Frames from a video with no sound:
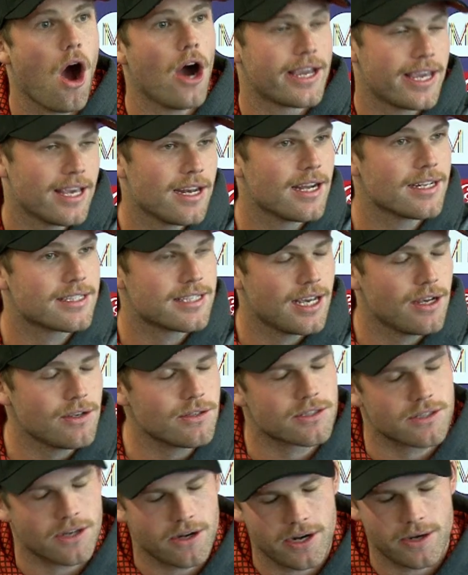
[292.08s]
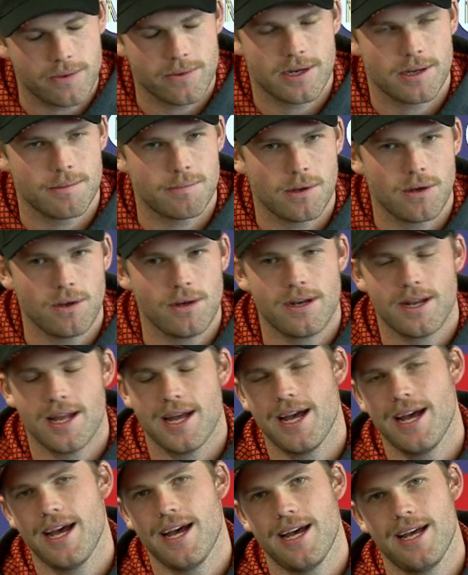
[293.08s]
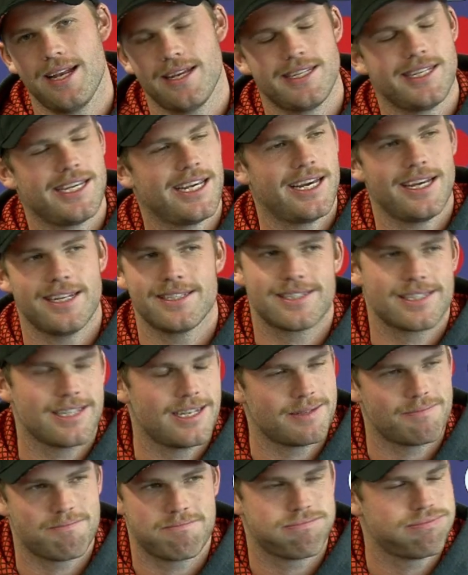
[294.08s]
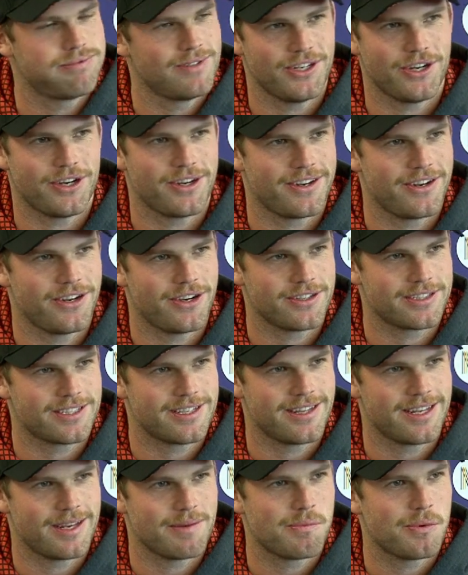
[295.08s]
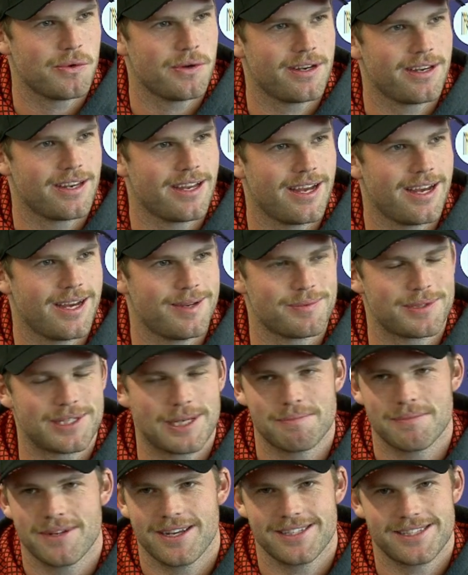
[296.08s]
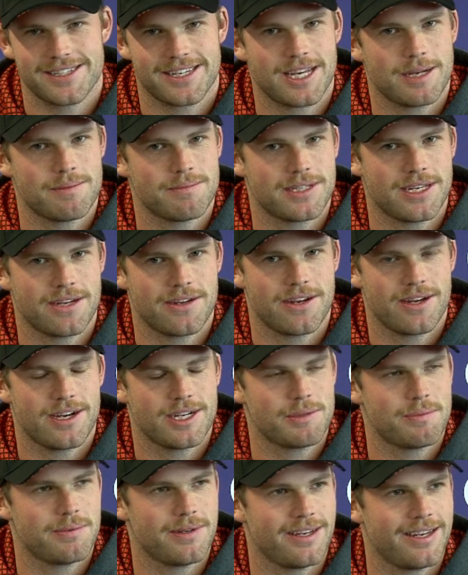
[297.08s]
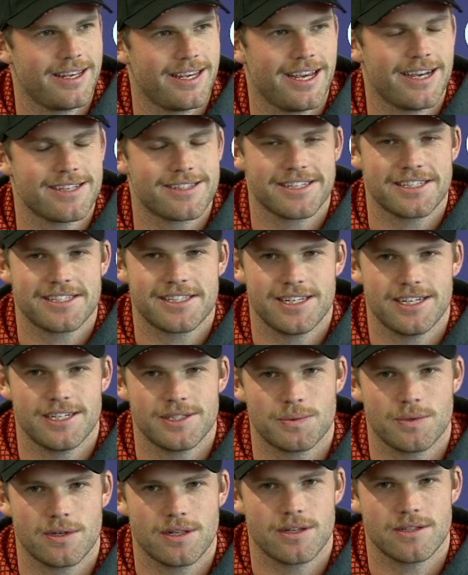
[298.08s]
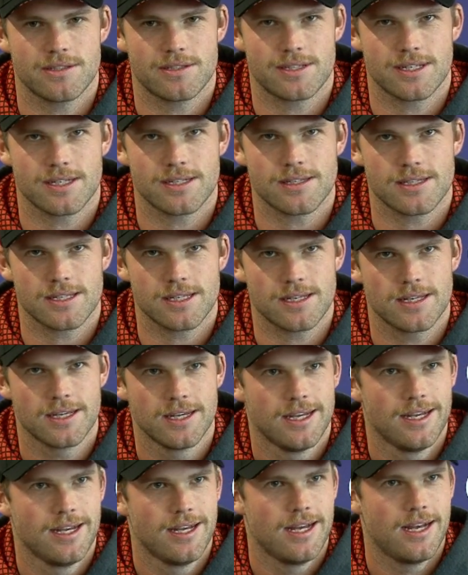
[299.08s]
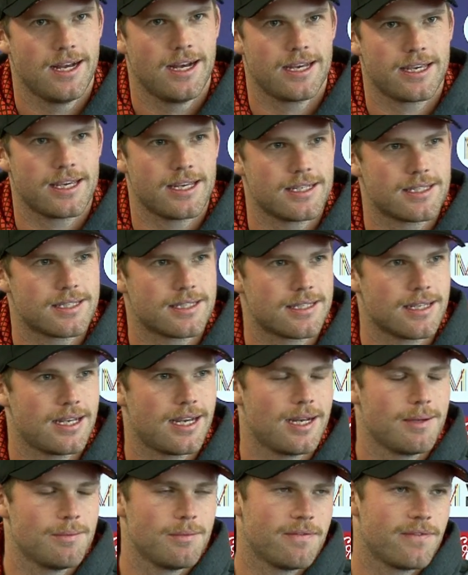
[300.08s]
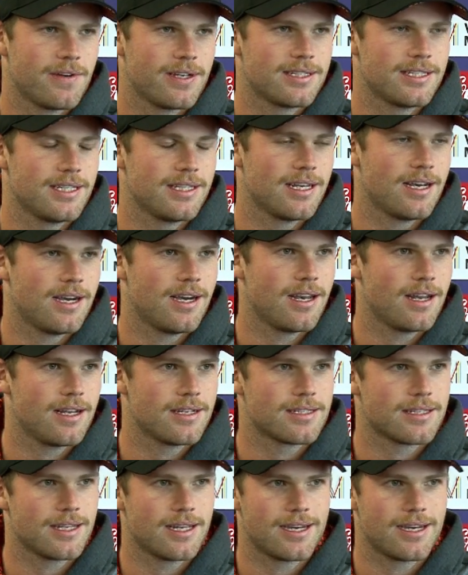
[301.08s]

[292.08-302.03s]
Oh, can I tell? Sorry, when I bowl it. It's not to that point. Some days it comes out nice, but yeah, as I said, it's one of those things that I guess if I see the highlights